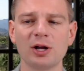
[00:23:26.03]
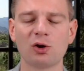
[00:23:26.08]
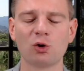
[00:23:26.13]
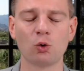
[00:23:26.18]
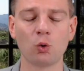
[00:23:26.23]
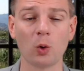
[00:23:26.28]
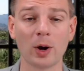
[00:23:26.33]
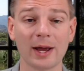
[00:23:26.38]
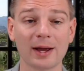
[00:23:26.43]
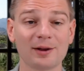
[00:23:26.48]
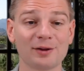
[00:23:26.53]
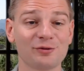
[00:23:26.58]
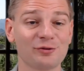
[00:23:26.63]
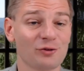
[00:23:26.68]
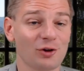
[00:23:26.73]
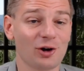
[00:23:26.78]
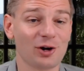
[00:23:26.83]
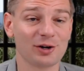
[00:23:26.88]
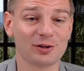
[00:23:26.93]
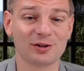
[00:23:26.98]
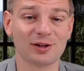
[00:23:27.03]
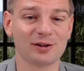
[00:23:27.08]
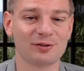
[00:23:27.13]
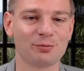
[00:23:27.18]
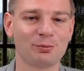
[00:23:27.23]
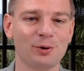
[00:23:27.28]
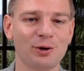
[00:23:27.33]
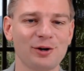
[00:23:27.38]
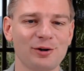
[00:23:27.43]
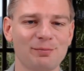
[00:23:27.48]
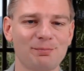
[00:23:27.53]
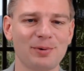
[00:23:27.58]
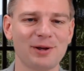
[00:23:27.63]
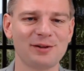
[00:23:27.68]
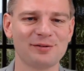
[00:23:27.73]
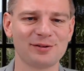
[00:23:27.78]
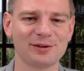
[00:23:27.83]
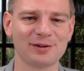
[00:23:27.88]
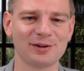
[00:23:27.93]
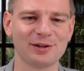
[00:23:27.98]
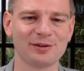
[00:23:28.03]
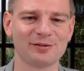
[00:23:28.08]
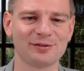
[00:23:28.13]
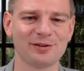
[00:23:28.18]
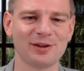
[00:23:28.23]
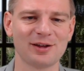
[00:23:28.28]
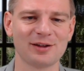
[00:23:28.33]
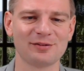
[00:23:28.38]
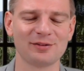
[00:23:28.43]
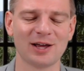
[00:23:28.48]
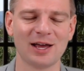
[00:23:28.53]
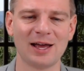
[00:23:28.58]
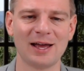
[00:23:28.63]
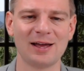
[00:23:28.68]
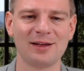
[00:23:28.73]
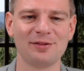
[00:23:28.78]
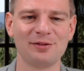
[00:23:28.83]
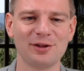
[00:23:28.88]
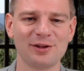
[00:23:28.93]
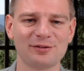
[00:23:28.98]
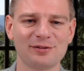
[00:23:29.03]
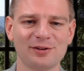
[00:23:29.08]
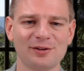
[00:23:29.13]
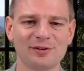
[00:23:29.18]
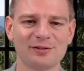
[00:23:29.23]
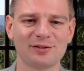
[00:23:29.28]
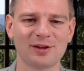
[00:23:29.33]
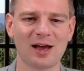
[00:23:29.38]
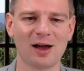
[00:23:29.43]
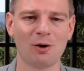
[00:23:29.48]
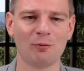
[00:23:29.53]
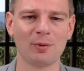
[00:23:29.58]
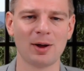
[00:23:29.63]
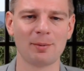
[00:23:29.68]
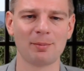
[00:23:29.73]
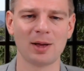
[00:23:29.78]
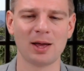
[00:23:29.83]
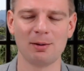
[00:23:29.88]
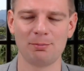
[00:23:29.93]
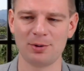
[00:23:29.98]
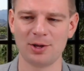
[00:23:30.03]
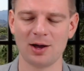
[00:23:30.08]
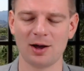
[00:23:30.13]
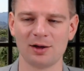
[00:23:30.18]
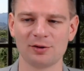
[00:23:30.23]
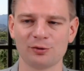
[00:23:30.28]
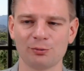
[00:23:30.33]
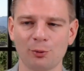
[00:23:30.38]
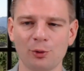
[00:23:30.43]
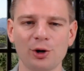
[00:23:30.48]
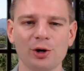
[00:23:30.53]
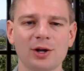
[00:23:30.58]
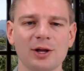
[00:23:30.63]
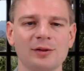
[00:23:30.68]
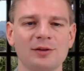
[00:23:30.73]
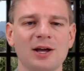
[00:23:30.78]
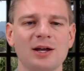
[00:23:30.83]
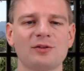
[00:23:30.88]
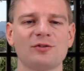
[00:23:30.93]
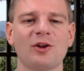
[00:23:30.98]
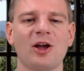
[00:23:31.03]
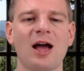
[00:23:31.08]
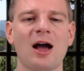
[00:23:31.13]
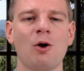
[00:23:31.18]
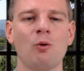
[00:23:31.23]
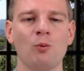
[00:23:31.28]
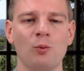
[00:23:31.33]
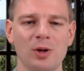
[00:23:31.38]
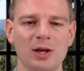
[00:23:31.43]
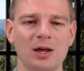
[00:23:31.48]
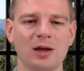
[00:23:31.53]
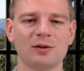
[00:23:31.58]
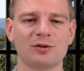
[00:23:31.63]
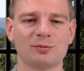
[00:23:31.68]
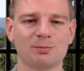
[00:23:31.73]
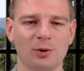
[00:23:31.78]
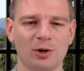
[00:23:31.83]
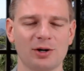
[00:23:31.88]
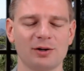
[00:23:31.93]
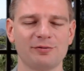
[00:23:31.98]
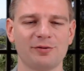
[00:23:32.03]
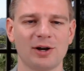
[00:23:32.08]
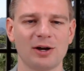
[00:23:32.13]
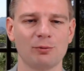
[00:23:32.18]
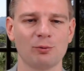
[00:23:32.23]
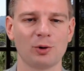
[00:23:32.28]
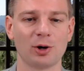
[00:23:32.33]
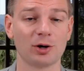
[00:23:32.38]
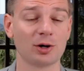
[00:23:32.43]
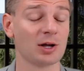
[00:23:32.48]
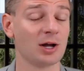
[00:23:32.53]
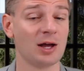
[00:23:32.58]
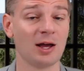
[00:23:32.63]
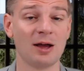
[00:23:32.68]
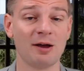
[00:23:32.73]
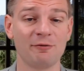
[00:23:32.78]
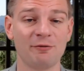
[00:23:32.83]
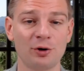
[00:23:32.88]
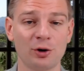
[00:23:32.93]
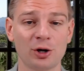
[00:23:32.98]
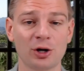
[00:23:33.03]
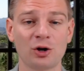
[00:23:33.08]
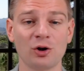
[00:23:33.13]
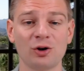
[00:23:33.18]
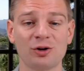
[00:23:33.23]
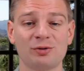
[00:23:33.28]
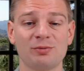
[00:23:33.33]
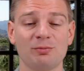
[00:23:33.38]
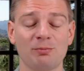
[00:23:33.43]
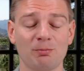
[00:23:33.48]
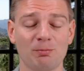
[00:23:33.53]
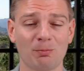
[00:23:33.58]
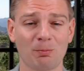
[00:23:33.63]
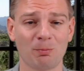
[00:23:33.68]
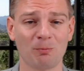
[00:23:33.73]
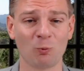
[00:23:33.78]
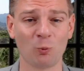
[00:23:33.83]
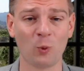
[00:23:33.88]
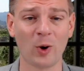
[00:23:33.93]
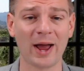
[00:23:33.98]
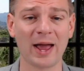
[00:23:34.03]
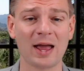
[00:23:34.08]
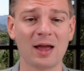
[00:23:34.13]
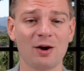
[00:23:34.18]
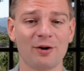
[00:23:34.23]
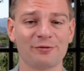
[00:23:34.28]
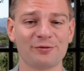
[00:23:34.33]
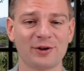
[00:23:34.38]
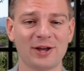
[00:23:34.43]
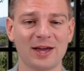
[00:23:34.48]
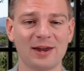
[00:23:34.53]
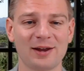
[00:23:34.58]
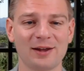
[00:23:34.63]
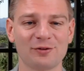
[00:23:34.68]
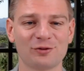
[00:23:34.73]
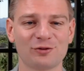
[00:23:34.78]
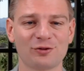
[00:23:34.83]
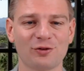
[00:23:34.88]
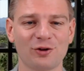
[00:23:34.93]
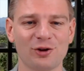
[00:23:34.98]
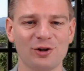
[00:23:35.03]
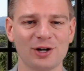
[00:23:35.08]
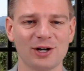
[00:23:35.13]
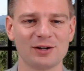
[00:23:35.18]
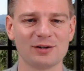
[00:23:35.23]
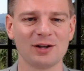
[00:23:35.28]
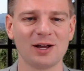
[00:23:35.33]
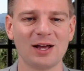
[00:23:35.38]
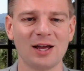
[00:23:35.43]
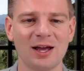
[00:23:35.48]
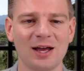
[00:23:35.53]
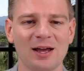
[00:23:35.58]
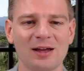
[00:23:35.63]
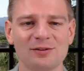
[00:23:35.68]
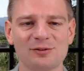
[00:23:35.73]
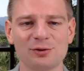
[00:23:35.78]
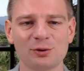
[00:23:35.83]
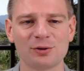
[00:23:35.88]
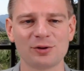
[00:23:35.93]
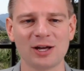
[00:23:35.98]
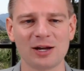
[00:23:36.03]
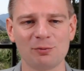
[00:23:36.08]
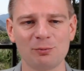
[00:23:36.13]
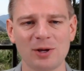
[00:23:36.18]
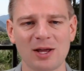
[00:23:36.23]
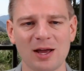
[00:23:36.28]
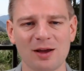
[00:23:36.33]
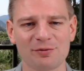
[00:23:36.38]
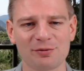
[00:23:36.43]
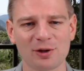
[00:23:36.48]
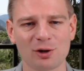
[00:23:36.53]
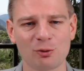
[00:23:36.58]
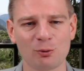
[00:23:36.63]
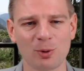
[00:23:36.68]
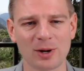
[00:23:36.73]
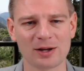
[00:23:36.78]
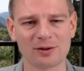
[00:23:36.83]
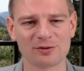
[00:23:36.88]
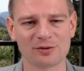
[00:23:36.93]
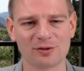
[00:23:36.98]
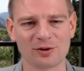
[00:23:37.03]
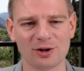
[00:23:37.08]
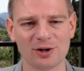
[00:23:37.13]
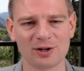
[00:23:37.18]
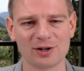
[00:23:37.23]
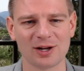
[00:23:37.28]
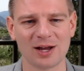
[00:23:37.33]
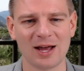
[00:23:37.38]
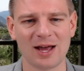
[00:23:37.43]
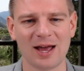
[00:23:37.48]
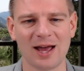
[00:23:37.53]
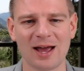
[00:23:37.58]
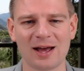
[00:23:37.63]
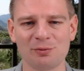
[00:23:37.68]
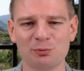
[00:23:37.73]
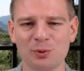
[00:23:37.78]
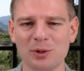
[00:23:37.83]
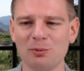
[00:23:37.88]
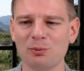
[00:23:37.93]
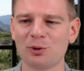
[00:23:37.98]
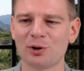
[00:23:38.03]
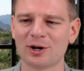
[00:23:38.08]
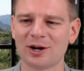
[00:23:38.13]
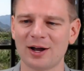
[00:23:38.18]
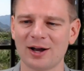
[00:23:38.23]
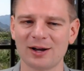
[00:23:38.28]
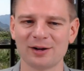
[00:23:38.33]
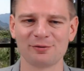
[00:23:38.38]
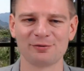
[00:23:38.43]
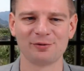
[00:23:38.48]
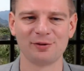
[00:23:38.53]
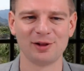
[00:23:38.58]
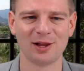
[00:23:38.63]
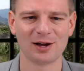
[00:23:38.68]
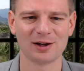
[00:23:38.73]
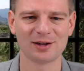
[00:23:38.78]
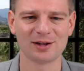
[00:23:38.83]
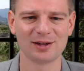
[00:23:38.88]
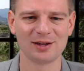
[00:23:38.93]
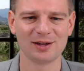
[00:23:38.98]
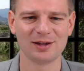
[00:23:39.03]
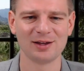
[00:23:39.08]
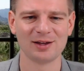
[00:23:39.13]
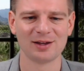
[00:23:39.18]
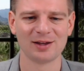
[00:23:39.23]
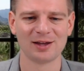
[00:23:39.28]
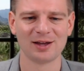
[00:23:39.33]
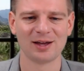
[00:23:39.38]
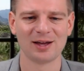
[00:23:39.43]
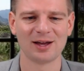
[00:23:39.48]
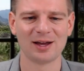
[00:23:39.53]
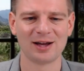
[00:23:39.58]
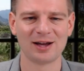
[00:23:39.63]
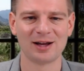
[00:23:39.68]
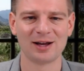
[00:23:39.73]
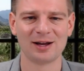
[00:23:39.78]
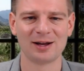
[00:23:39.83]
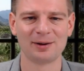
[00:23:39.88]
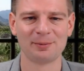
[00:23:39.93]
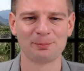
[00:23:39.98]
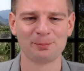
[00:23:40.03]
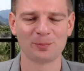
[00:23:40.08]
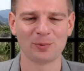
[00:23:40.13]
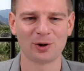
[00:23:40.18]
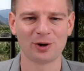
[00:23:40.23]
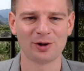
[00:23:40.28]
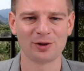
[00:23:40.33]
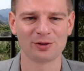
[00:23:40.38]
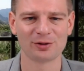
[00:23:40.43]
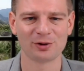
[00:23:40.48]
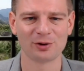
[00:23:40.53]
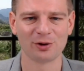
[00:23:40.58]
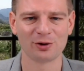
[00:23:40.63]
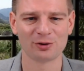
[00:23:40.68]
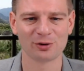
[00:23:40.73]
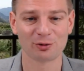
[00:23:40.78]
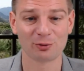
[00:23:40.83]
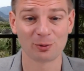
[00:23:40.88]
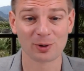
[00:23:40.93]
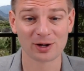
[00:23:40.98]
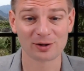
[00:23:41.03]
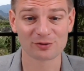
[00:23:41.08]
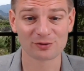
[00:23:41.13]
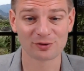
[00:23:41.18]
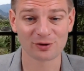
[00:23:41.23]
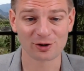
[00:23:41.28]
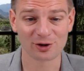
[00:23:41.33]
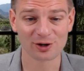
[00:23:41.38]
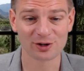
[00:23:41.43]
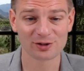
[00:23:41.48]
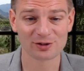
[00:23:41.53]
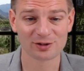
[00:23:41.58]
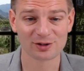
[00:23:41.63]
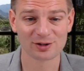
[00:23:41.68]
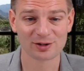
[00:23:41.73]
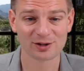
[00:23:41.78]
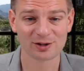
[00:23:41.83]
quick start. That's what it basically says. This is how web APIs work, and that's how we at Spotify work. Very good way of getting started. So then we have the quick start, and we were kind of lucky on the quick start.